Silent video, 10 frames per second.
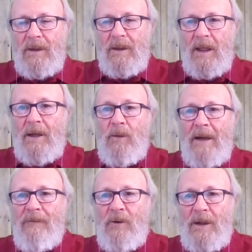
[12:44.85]
Anyone
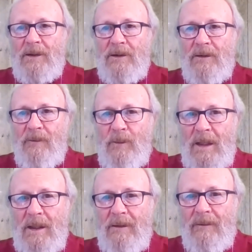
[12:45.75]
have questions of
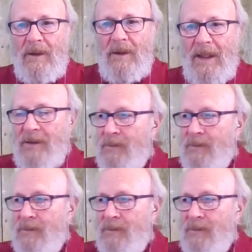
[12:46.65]
me in the last